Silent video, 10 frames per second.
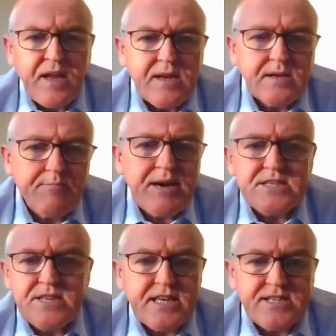
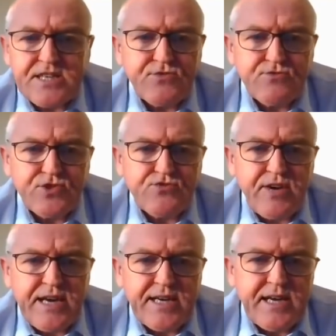Compared to the ancestral
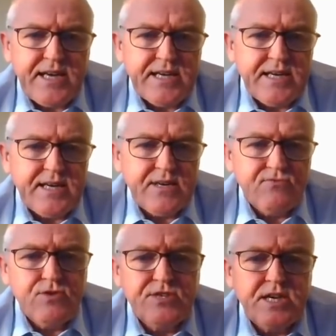strain in
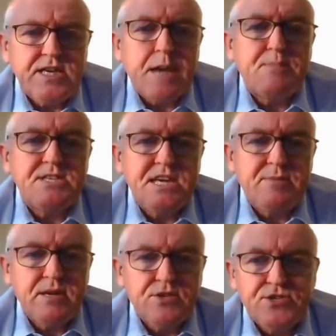routine
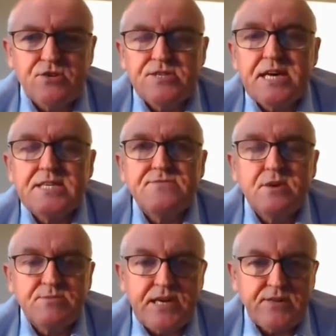epidemiological data
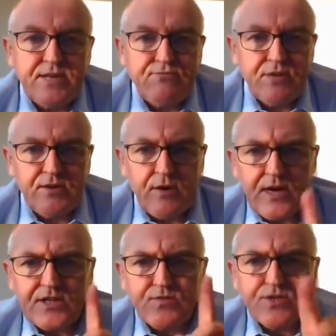from South Africa,
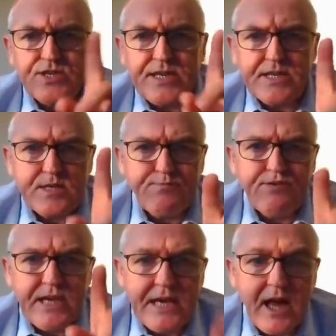and as we'll see, this is
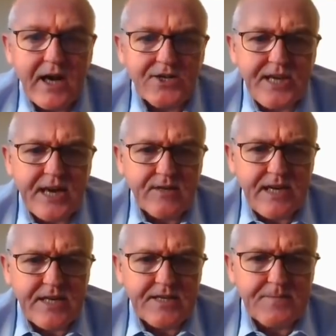pretty large scale
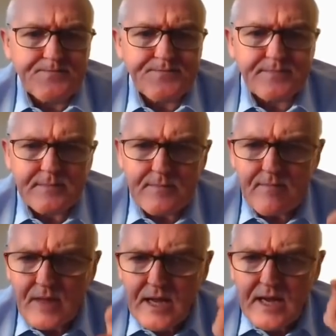data.
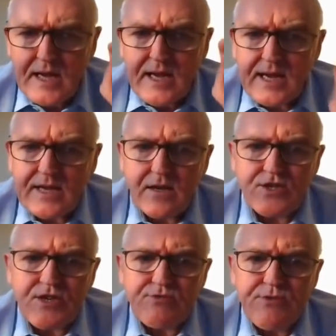In
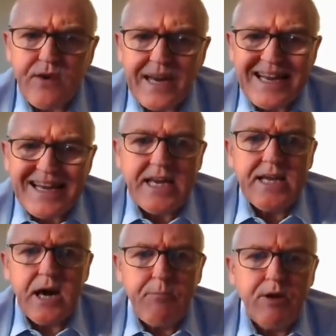contrast, we find
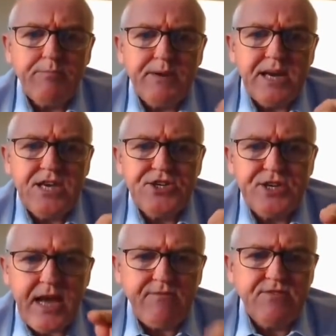clear
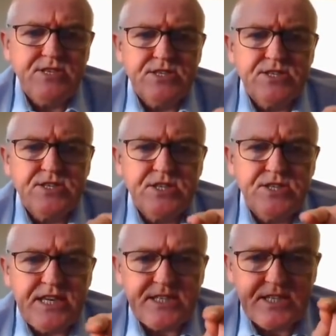population evidence to
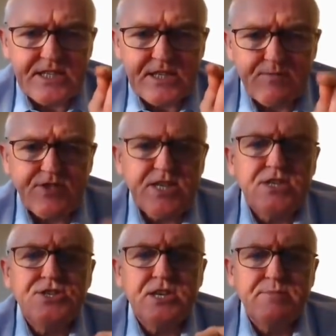suggest that
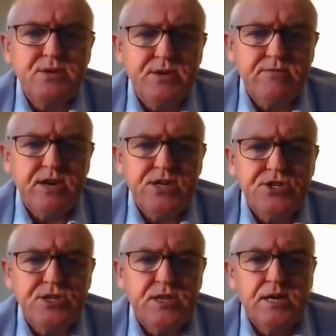substantial immune
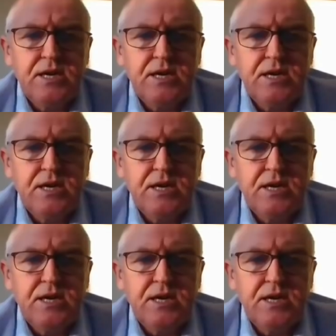evasion